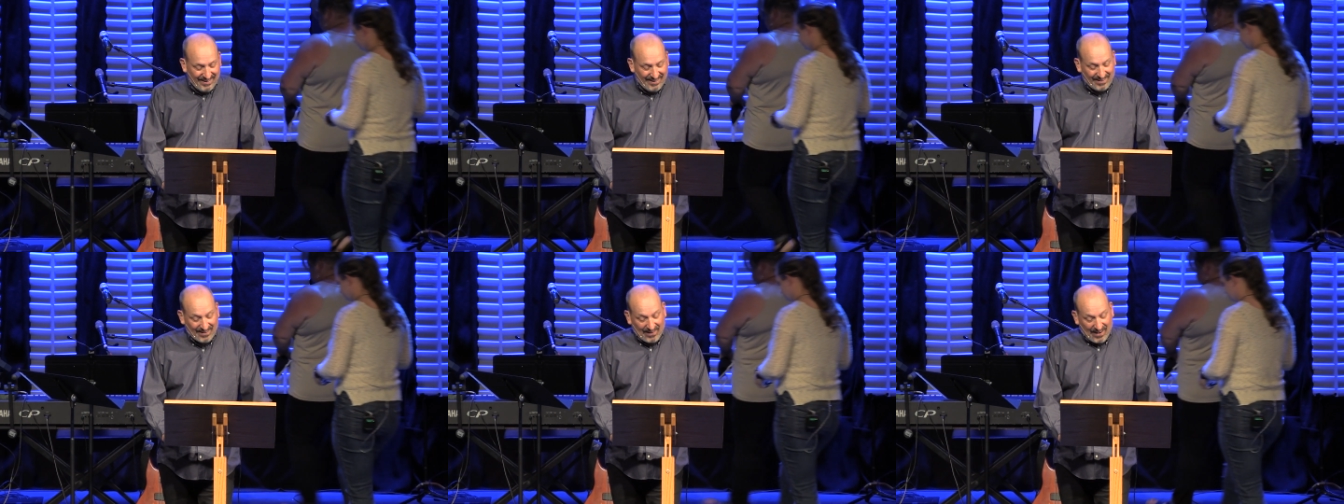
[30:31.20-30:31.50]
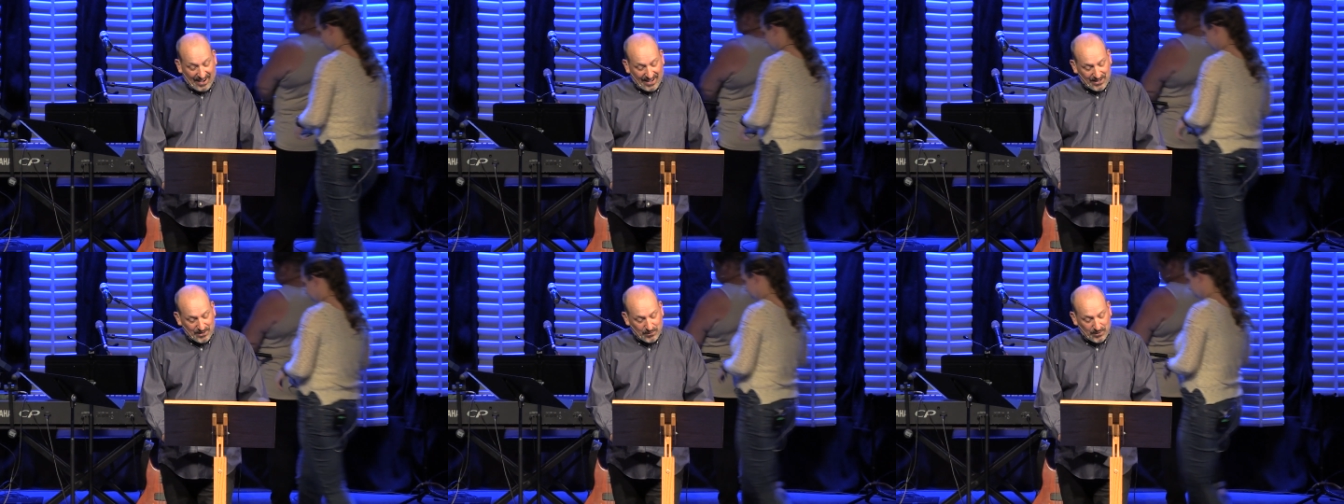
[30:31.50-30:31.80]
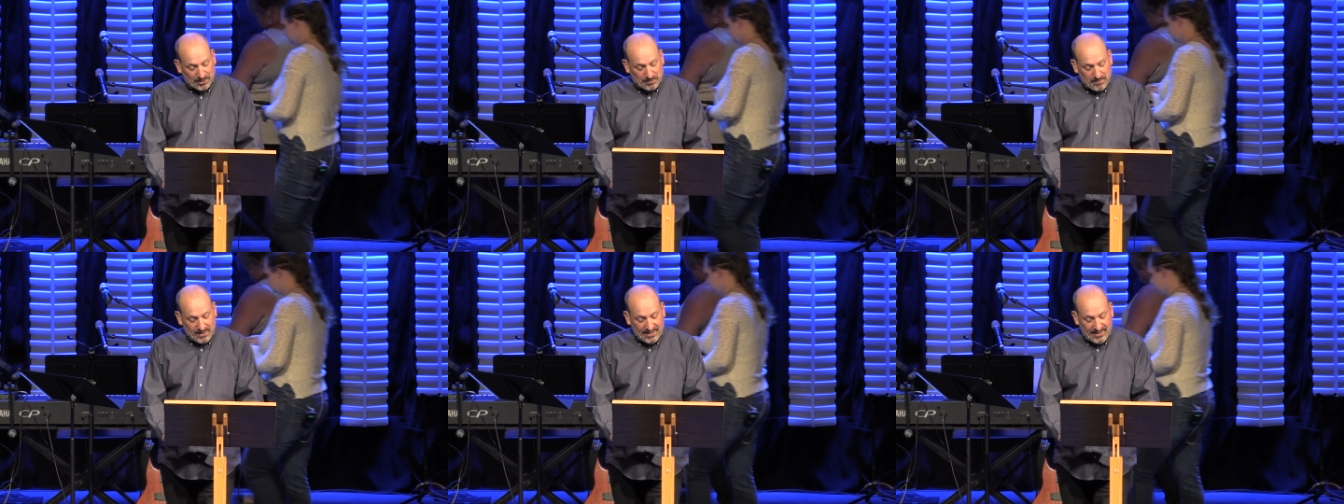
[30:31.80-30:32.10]
All right, you
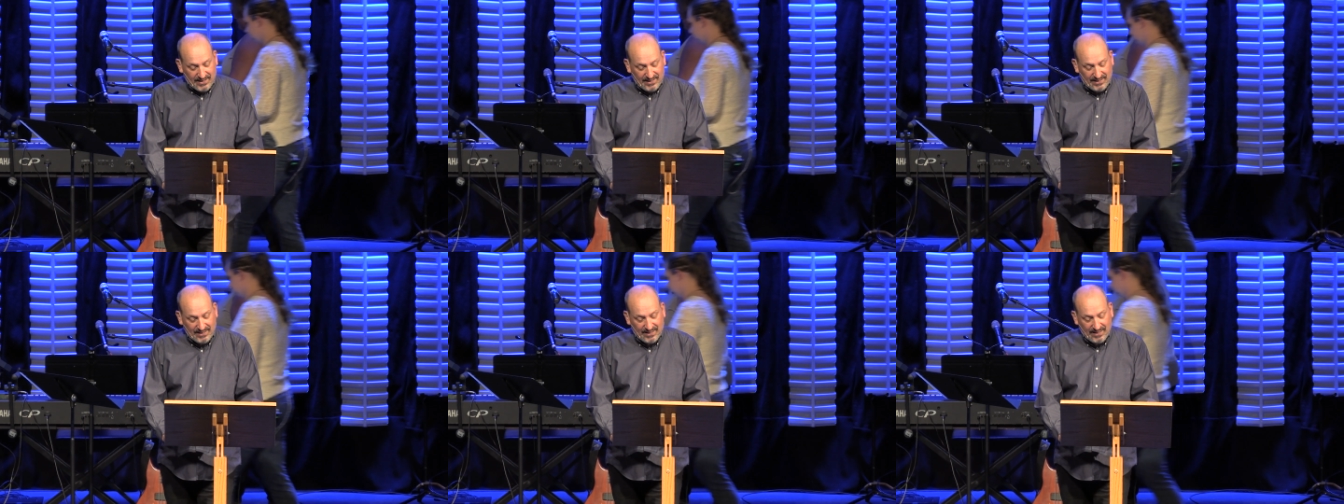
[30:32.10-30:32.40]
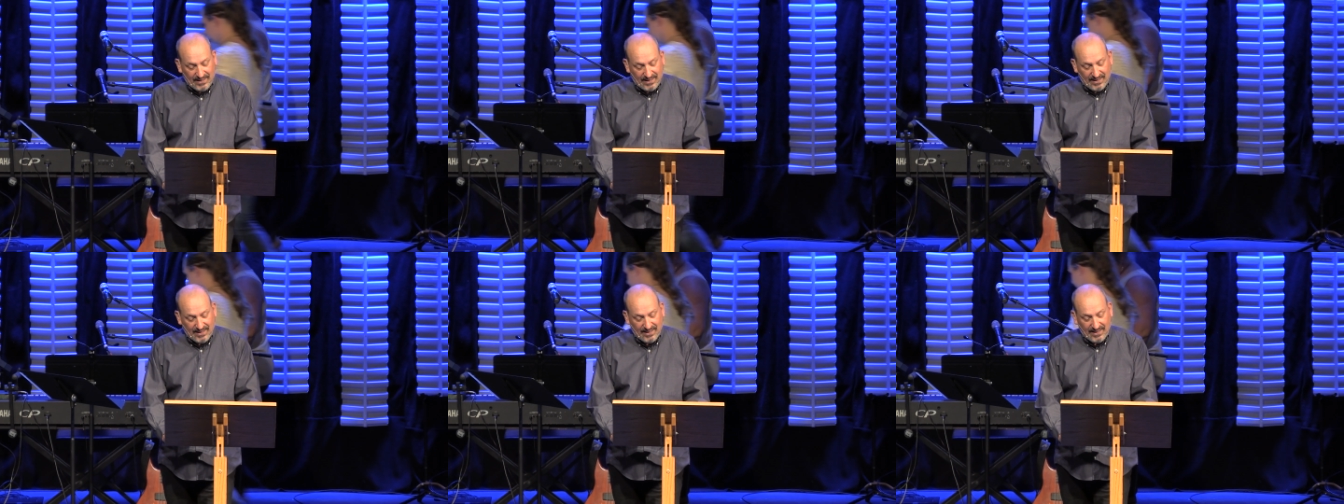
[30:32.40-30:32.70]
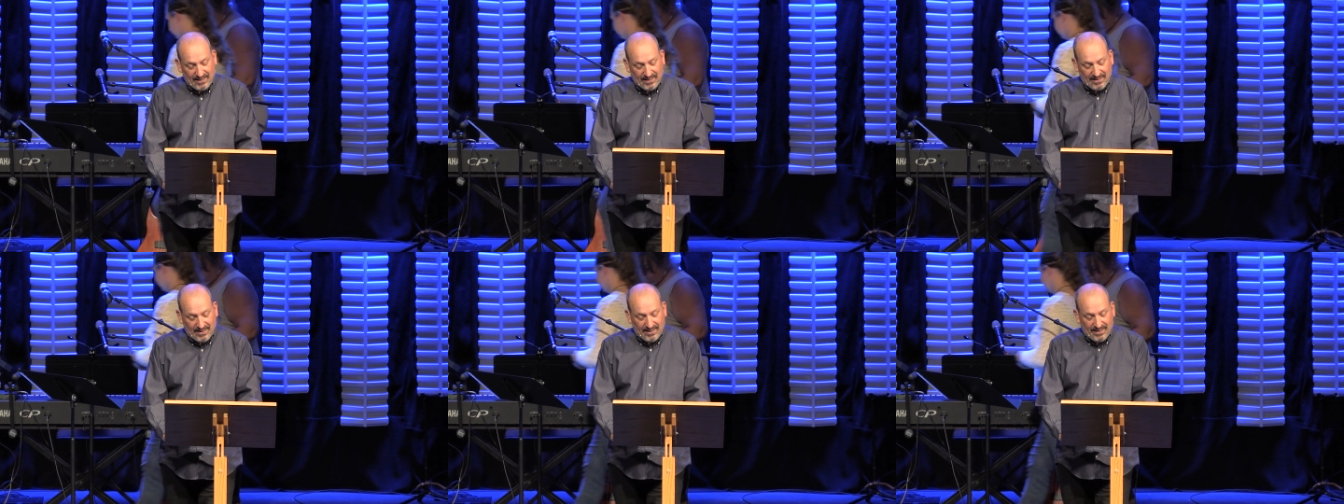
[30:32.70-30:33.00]
with me?
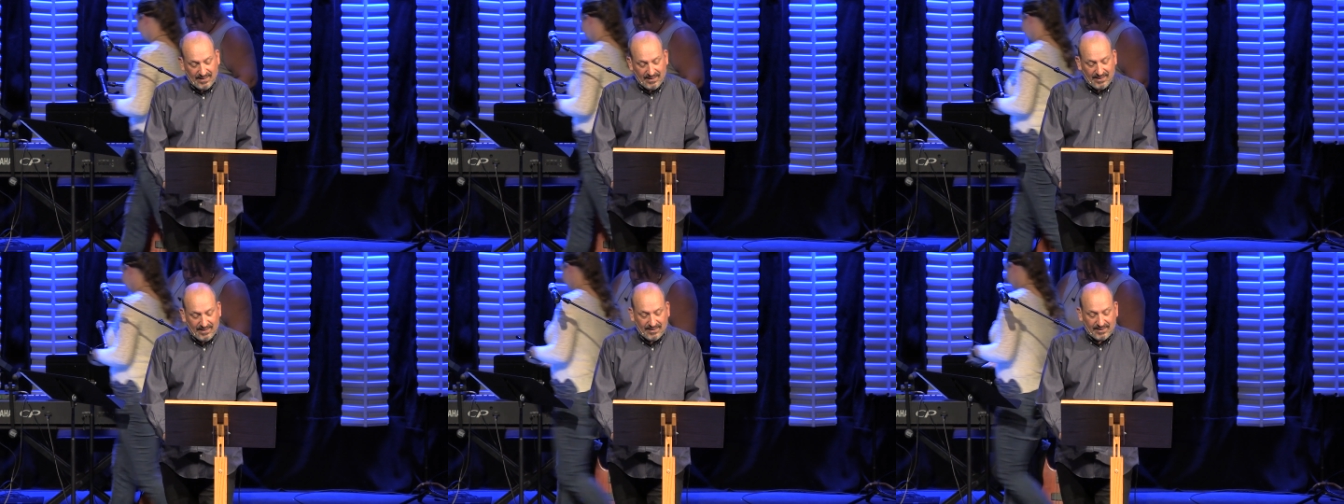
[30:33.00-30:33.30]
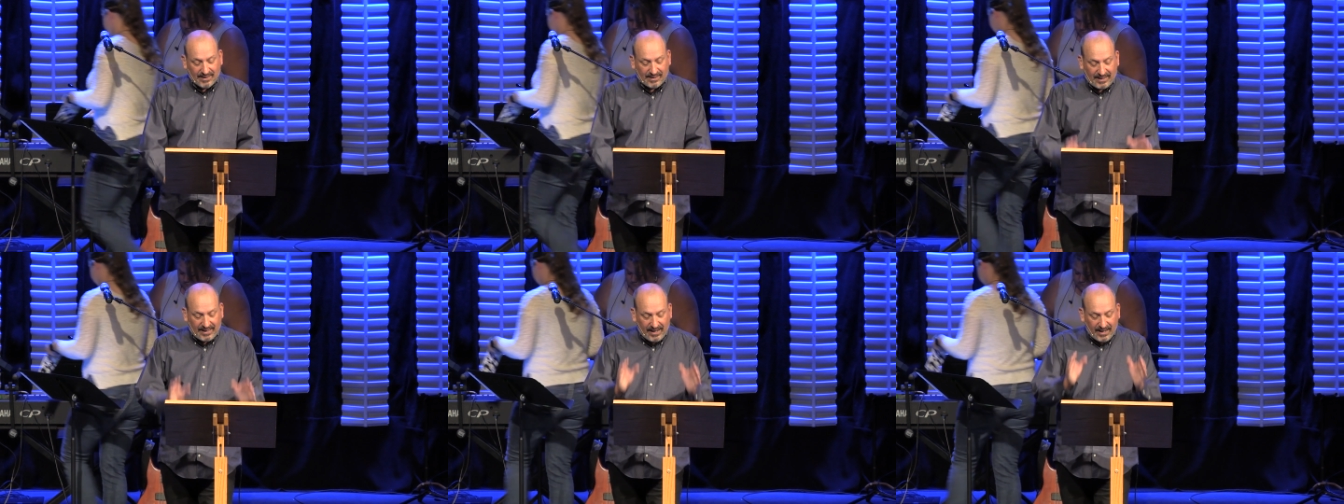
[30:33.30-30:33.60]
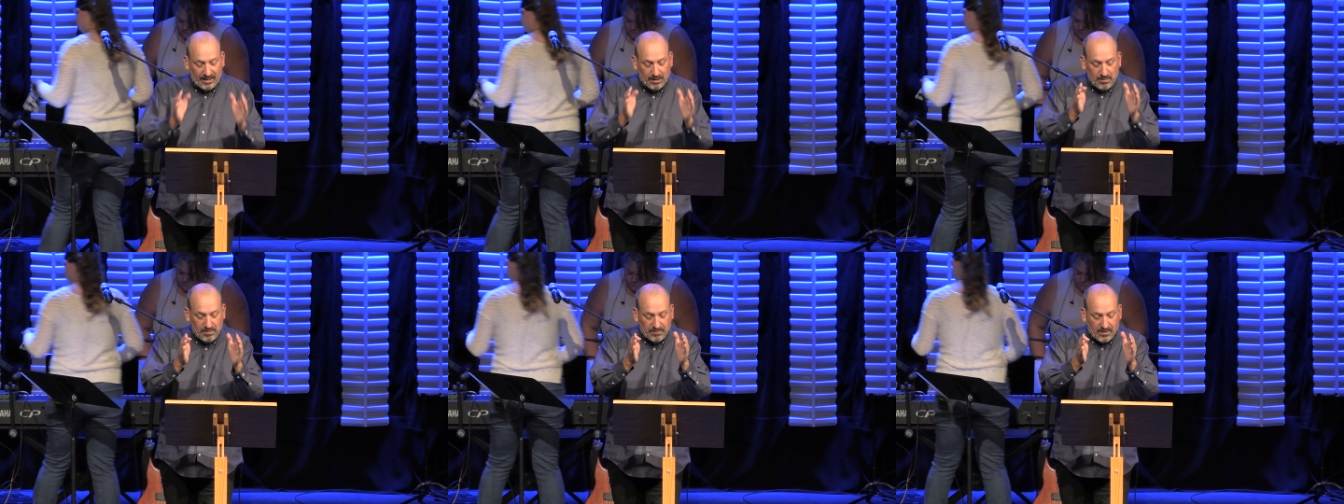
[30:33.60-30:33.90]
The
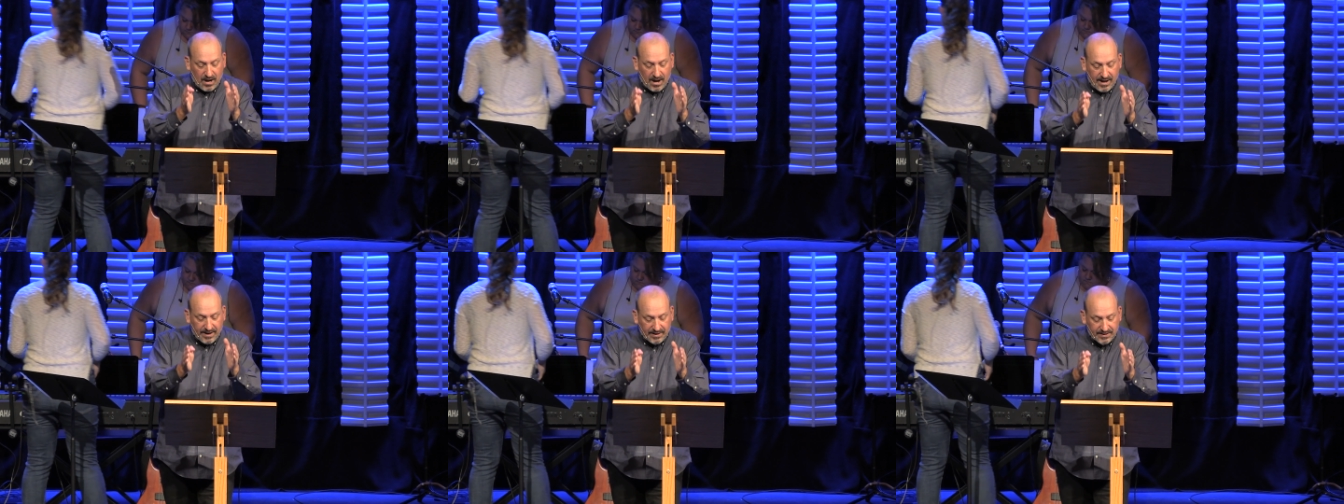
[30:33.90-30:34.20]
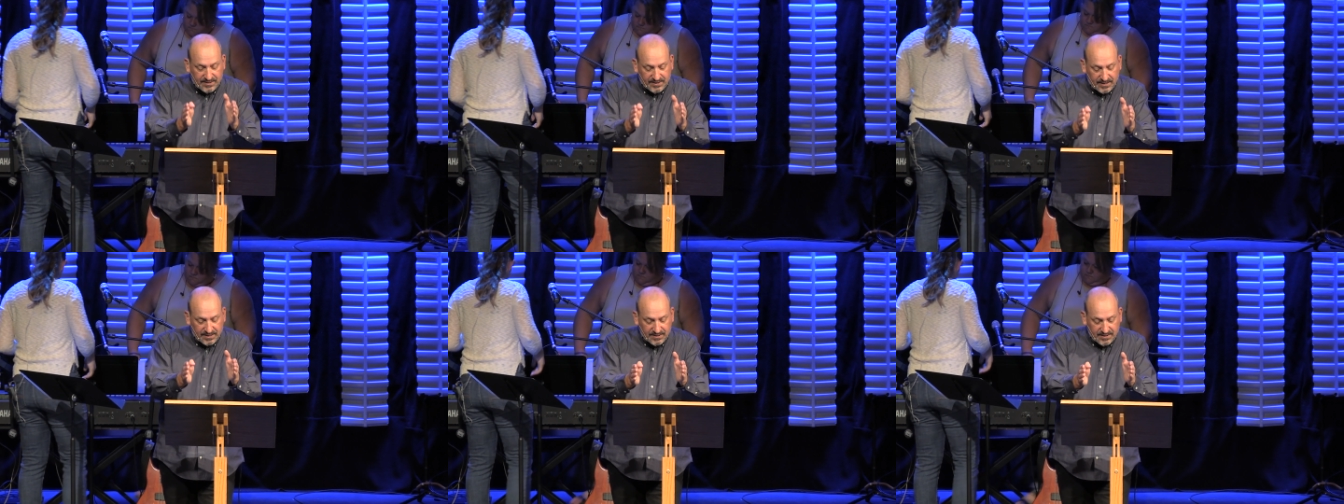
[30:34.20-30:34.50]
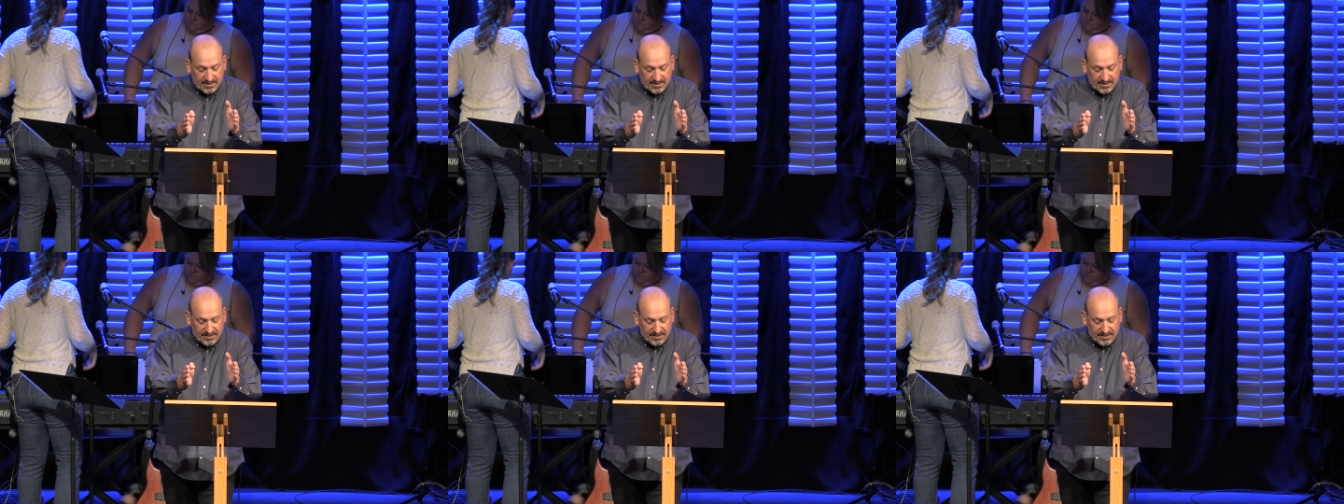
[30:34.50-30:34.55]
kingdom of God exists